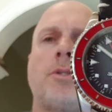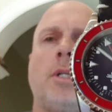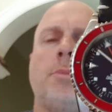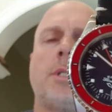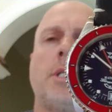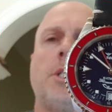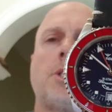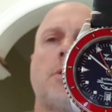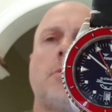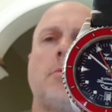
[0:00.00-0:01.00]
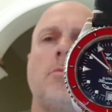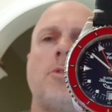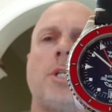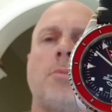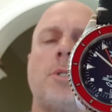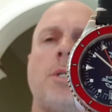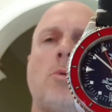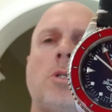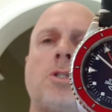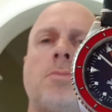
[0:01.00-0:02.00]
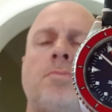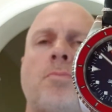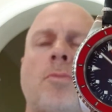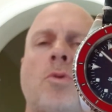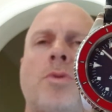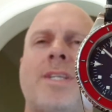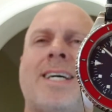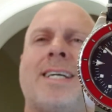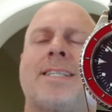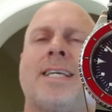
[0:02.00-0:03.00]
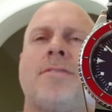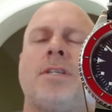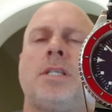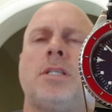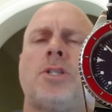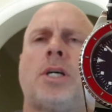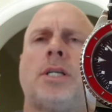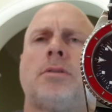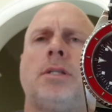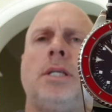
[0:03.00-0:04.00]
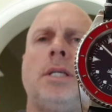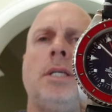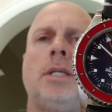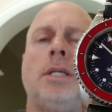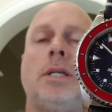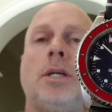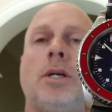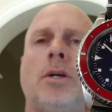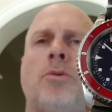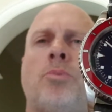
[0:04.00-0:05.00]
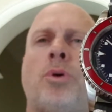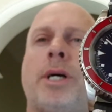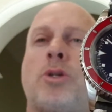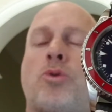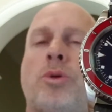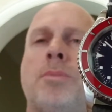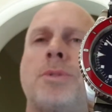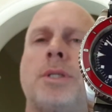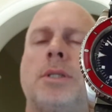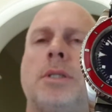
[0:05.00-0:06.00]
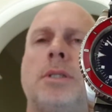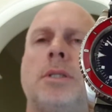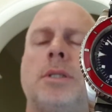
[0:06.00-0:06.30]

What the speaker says: It's a limited edition GMT watch with a dark navy dial, a bright crimson